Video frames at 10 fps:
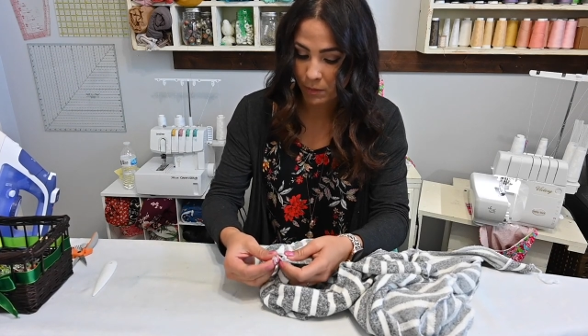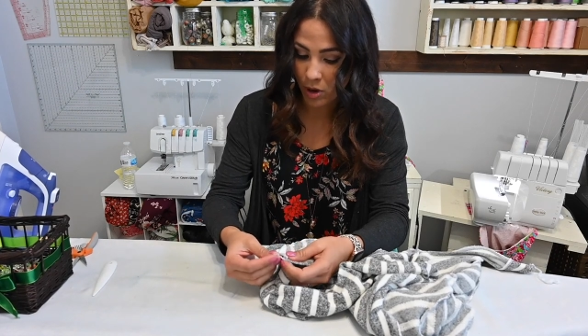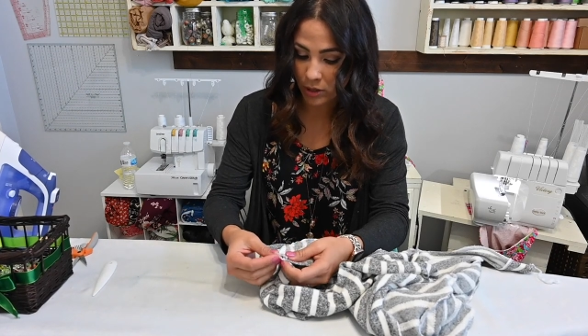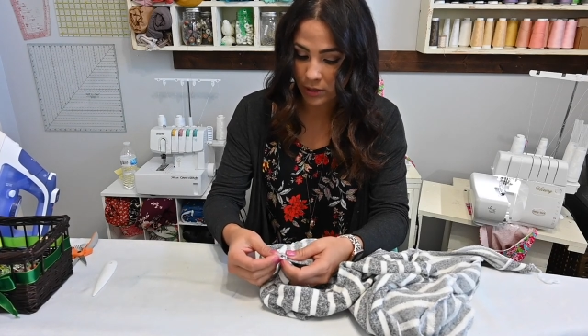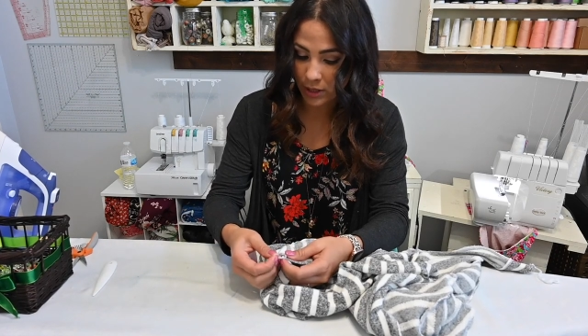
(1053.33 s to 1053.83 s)

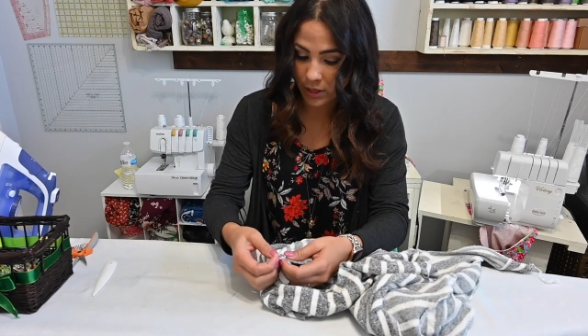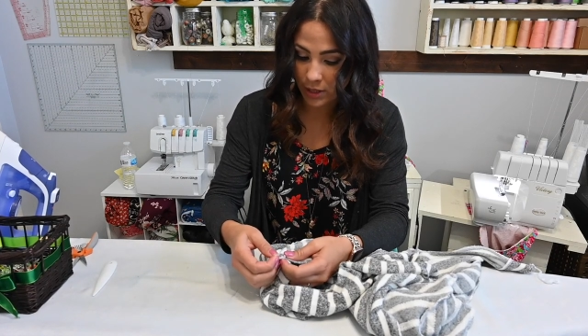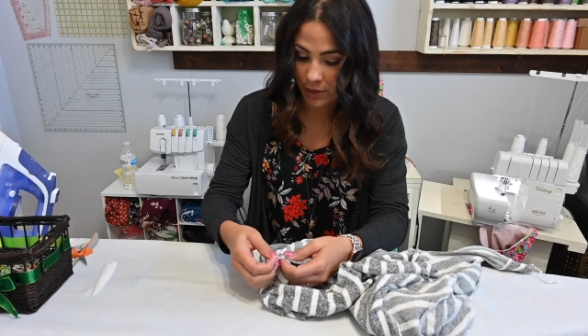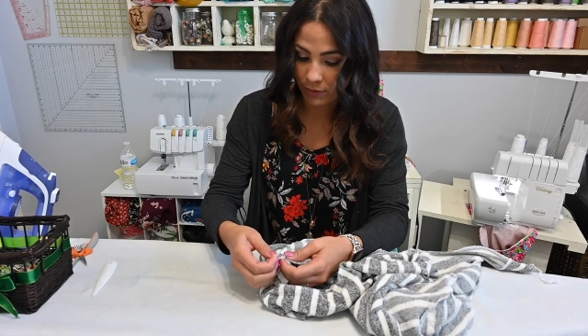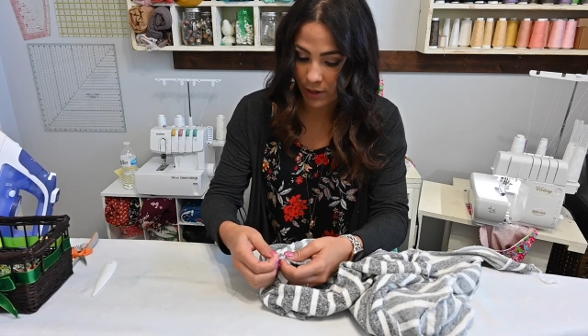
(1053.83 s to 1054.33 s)

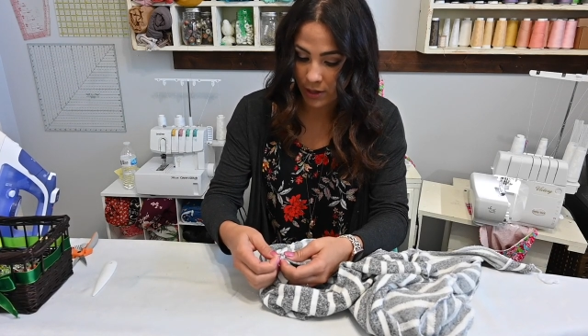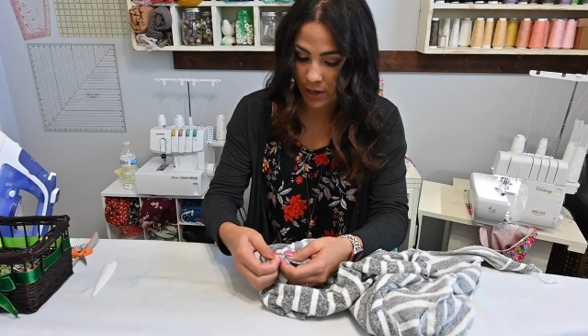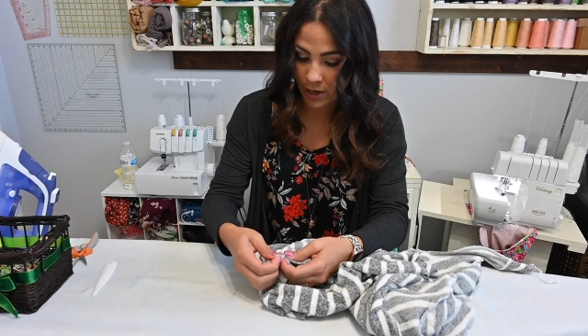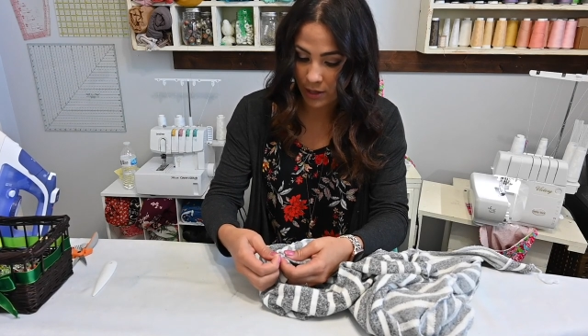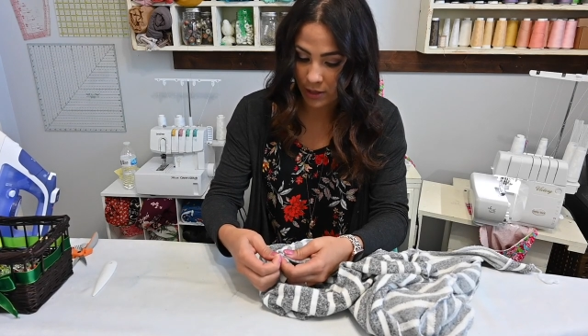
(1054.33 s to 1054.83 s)
partly and then
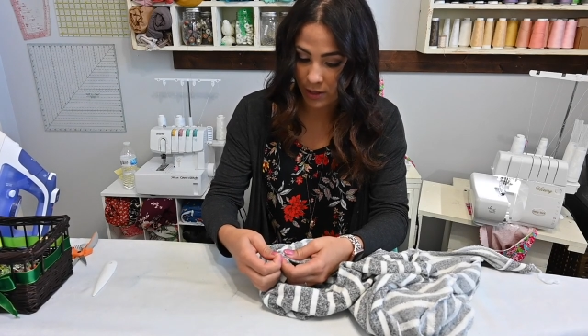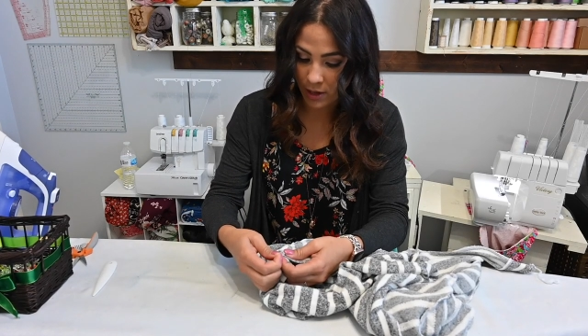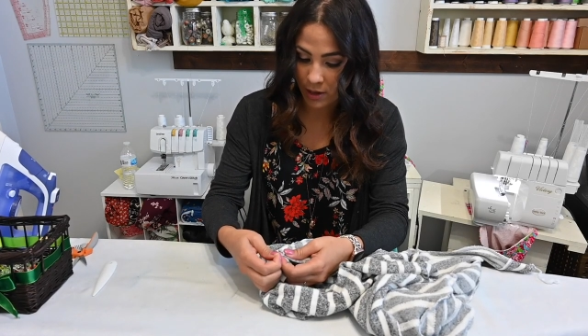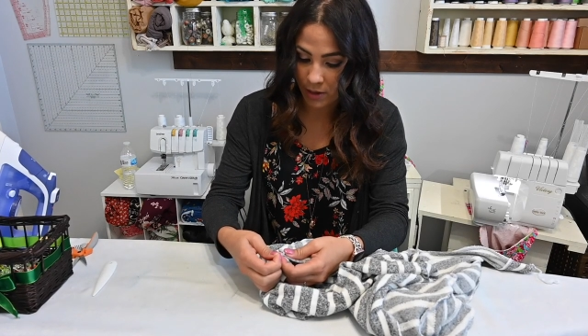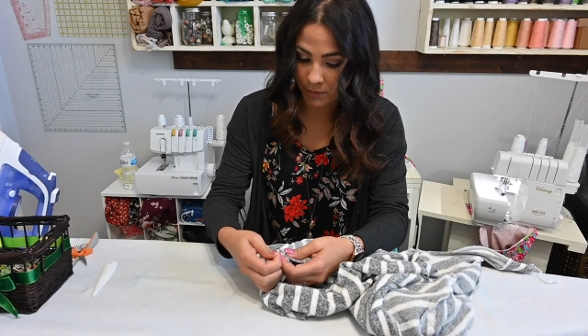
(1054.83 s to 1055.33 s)
I
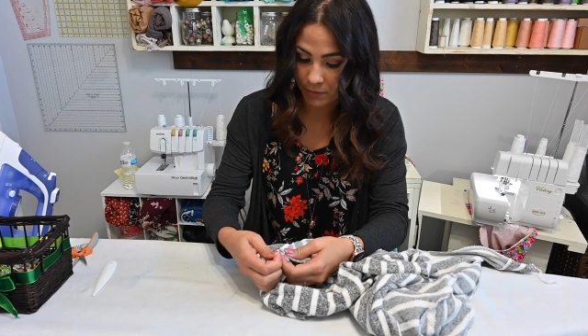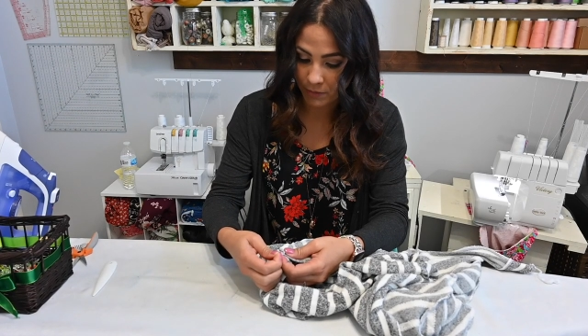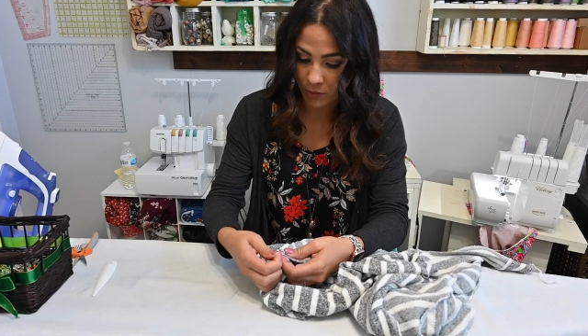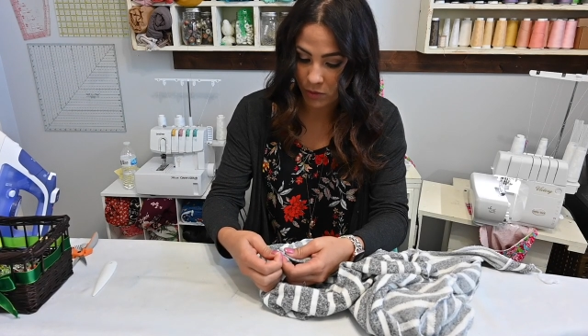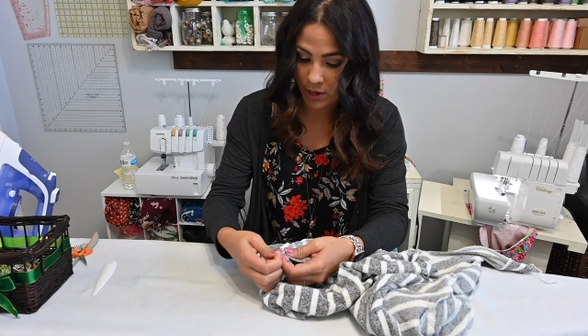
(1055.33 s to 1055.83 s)

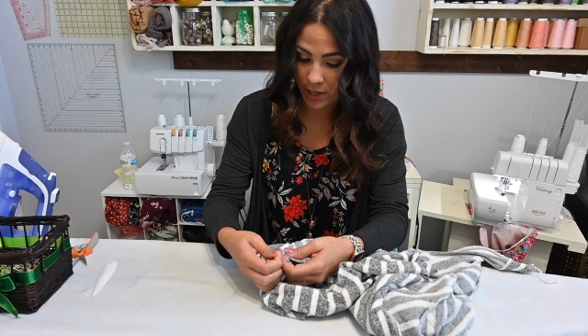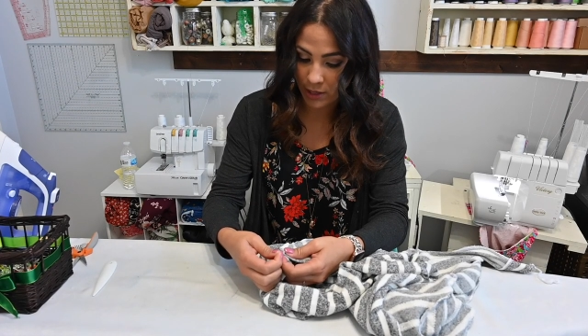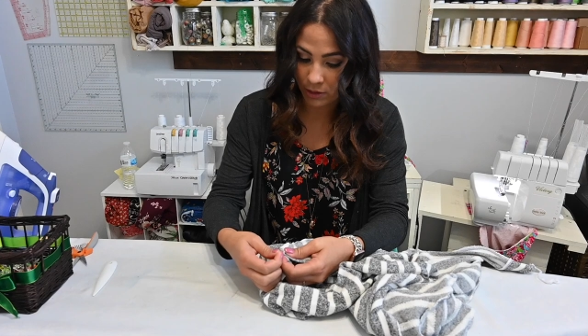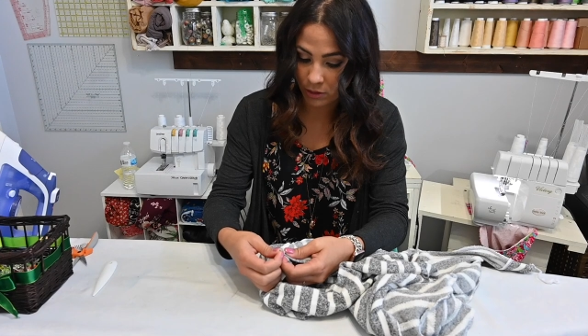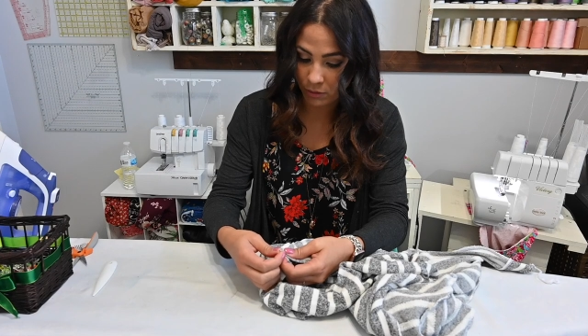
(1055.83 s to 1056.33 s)
um, go
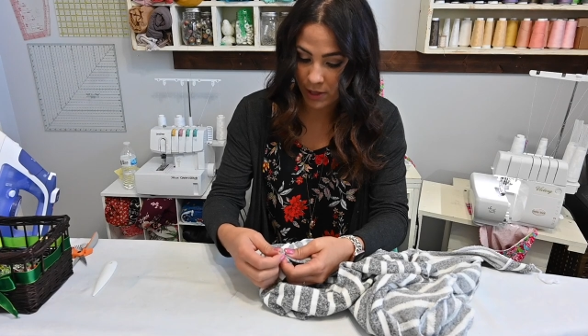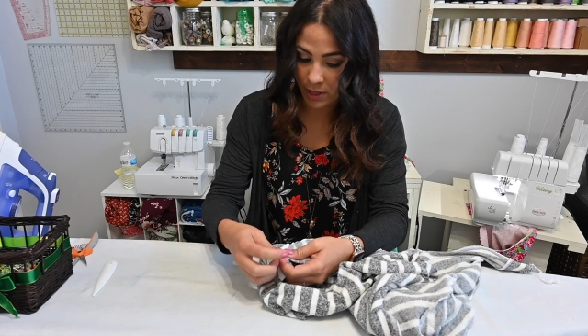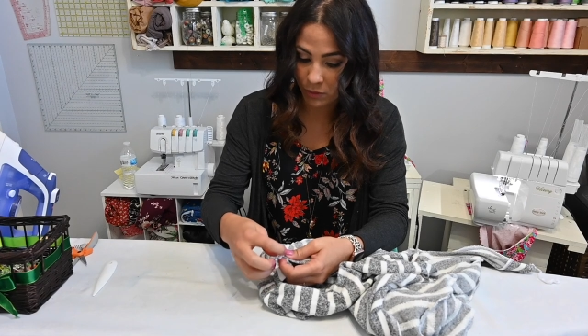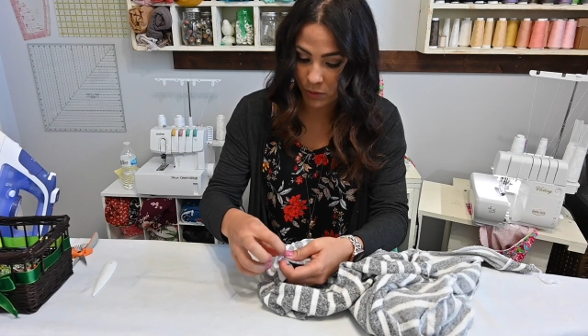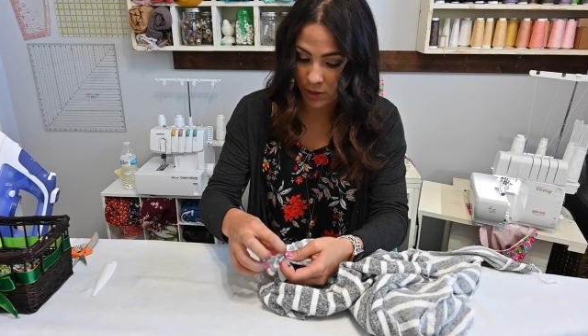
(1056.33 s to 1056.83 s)
ahead and thread
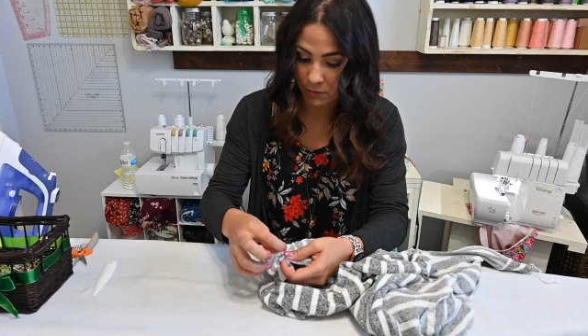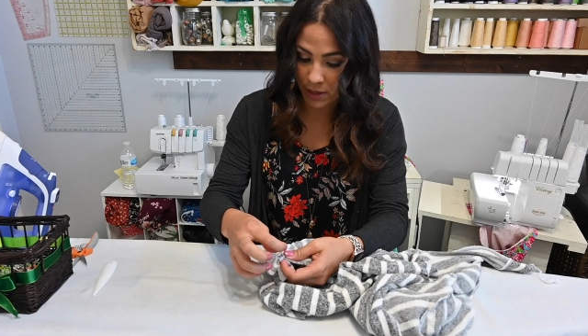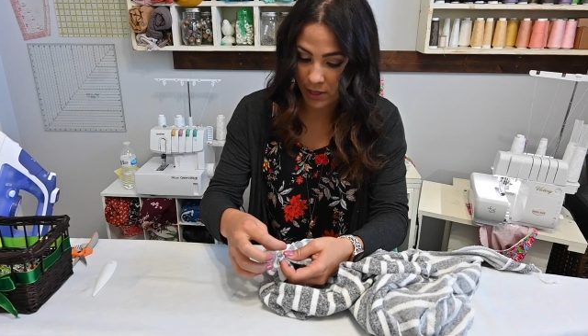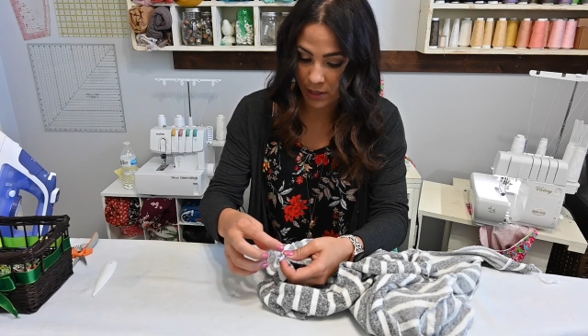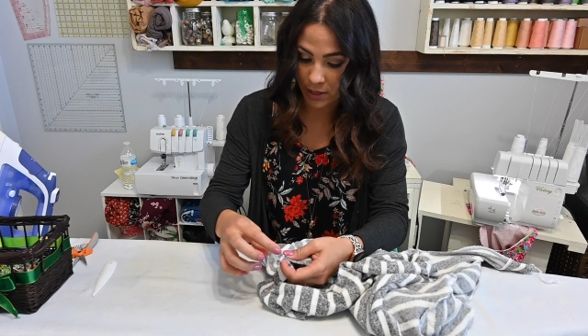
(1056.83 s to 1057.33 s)
it with
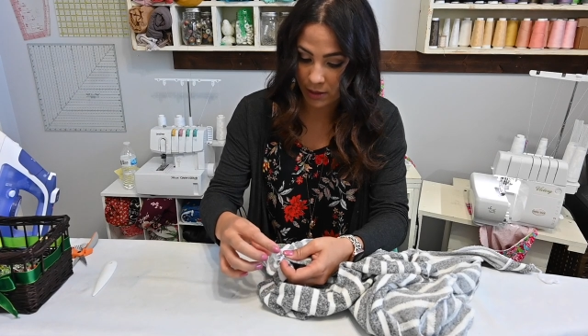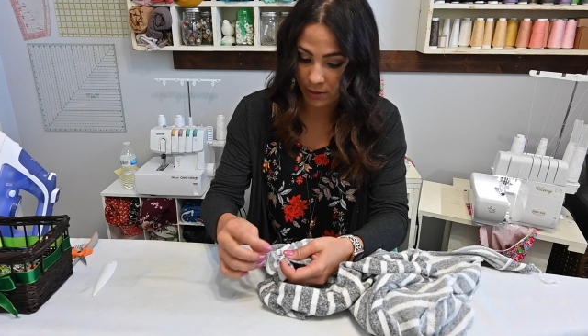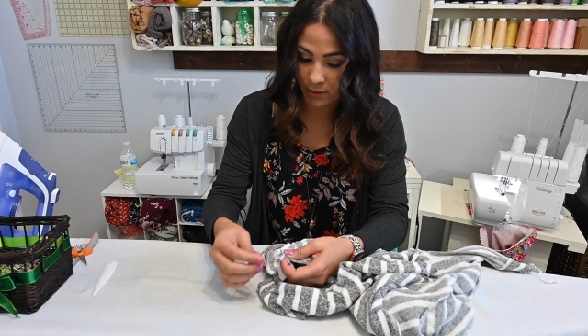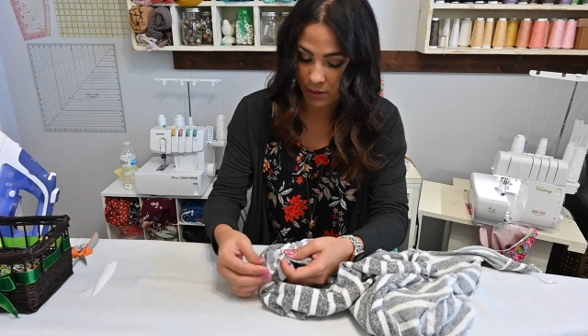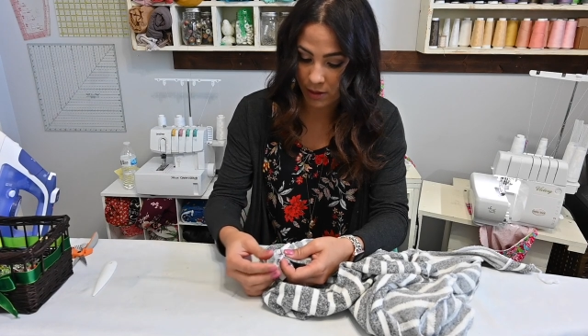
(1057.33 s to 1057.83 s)
my
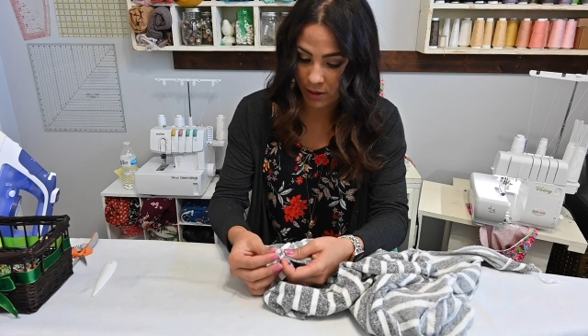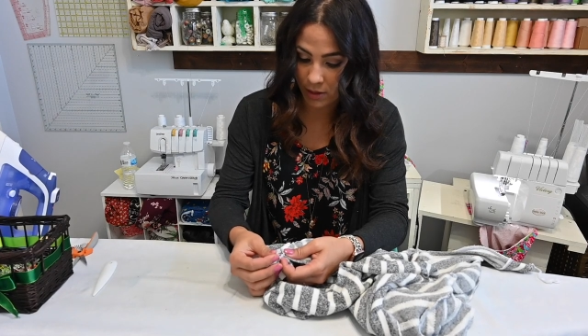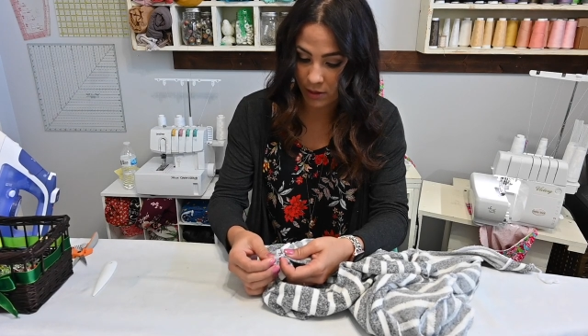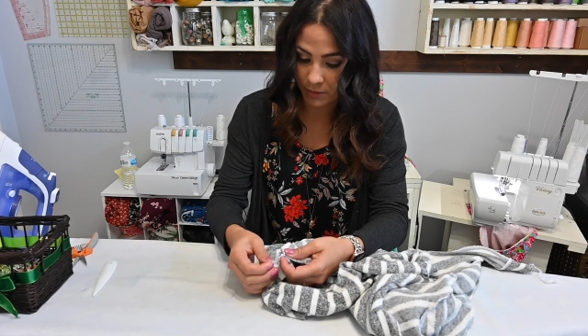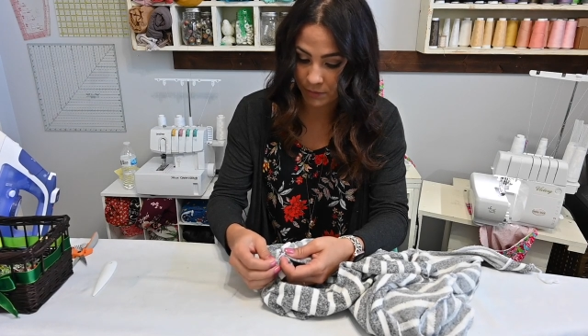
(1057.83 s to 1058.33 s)

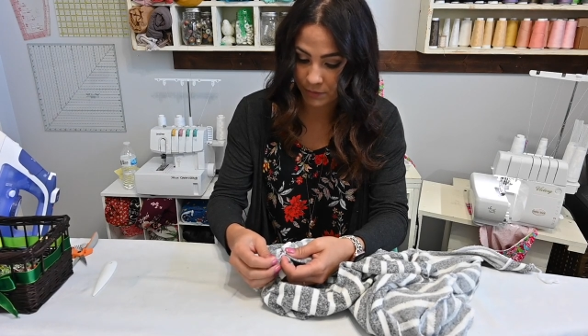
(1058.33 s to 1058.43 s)
uh,